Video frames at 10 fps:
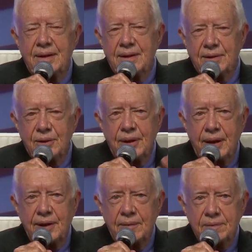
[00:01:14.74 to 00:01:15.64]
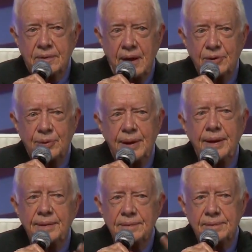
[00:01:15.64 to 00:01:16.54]
to another
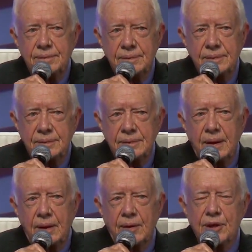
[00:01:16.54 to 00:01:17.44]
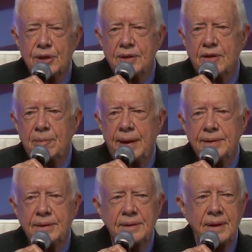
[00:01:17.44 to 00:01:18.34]
country on a sensitive
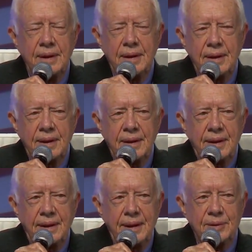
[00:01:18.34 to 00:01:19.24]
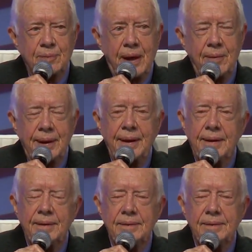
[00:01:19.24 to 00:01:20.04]
basis is probably